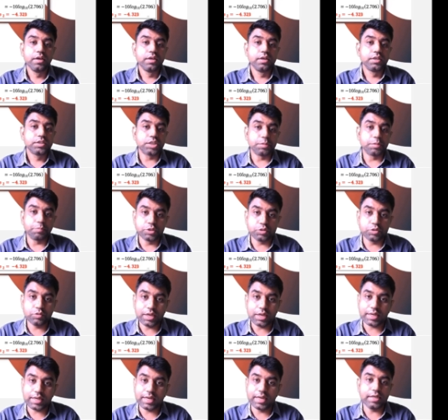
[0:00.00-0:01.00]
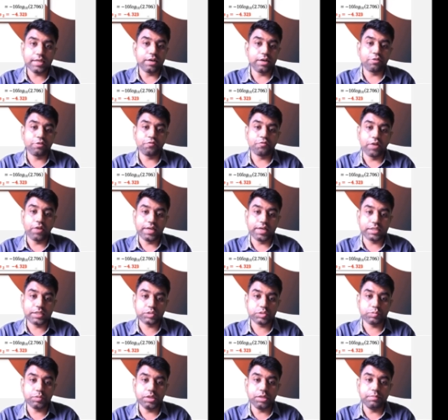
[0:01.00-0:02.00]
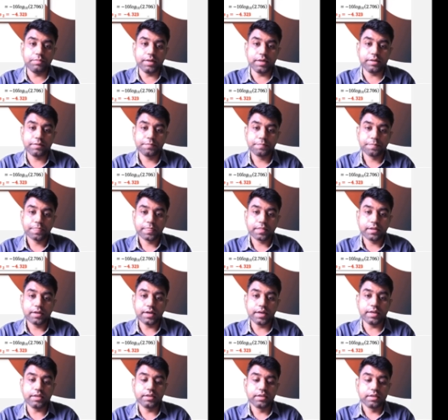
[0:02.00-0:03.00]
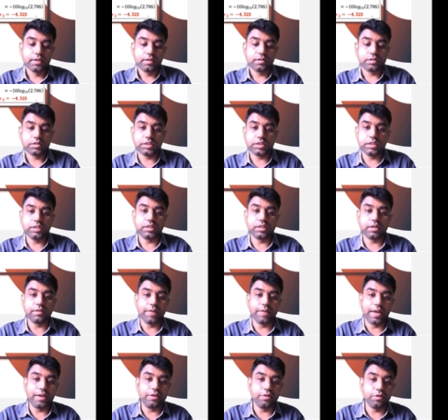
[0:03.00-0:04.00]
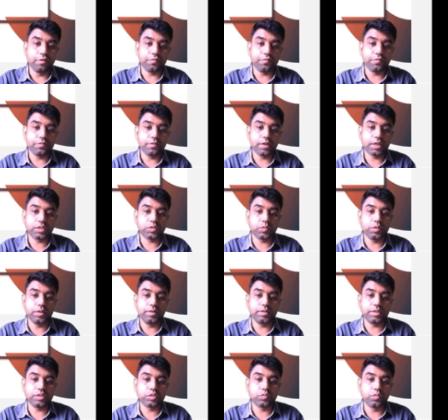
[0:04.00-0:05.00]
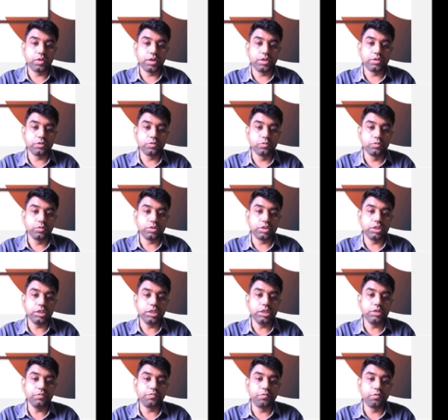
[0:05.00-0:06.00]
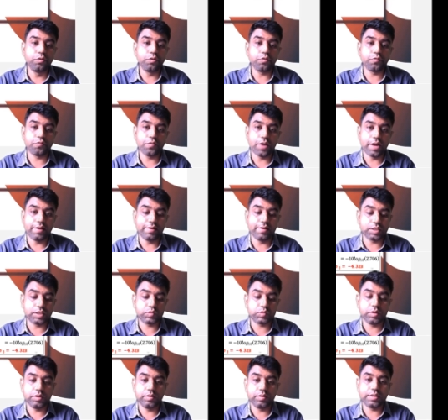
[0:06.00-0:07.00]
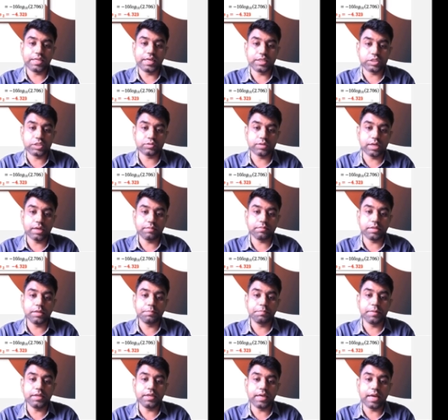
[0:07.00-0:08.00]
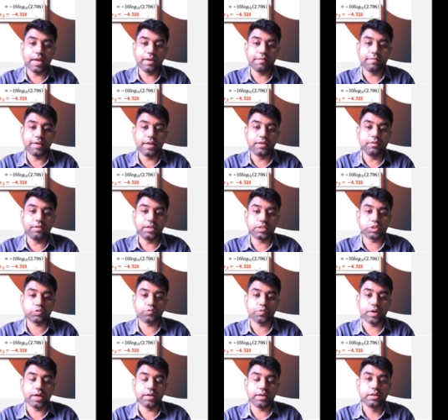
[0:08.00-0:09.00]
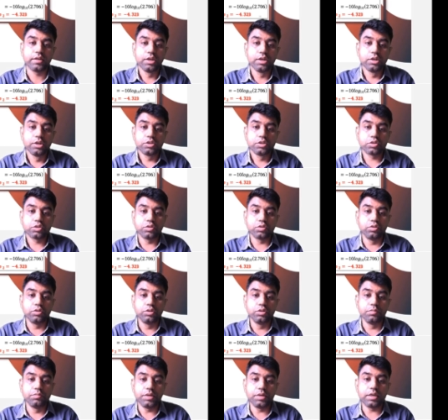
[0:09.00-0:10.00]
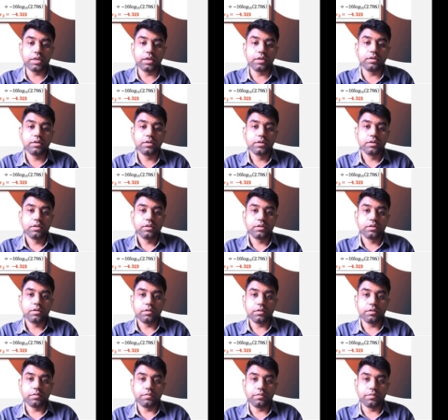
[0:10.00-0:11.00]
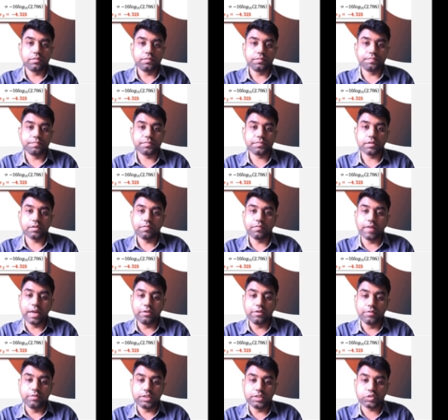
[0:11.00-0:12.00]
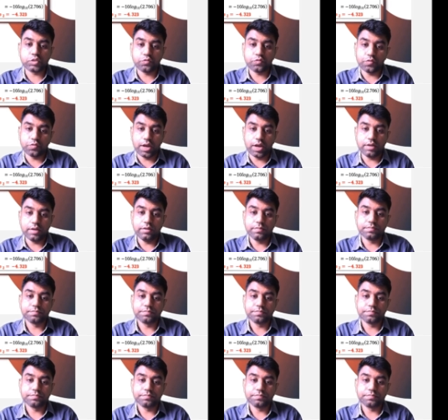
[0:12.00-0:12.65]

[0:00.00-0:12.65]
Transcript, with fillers: Suppose we are carrying out 5 experiment, right? See, the value of experiment is 1, 2, 3, 4, 5 experiment. That's why I am keeping n value as 5. So numerical value is 5.